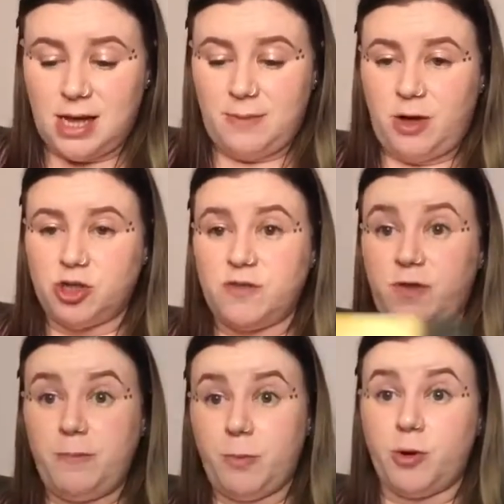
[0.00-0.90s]
Um, I'll just
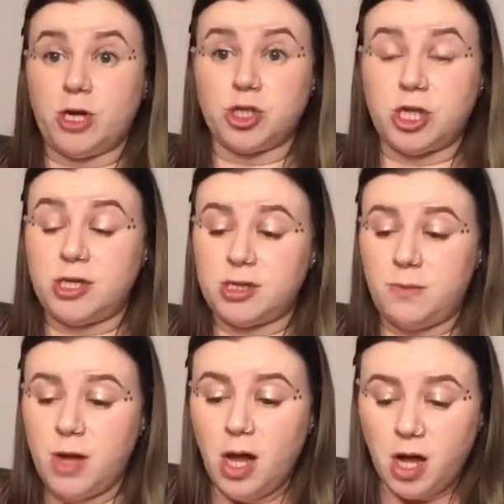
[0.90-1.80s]
flip the book and I'll show you some